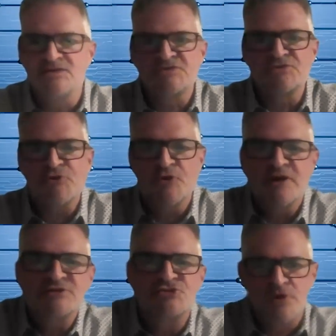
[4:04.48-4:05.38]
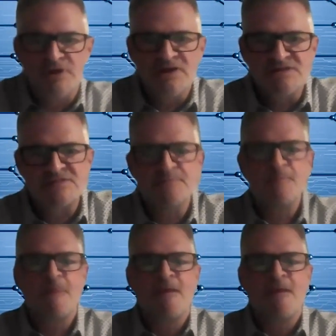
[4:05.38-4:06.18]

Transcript: Ilsa Turnick join us.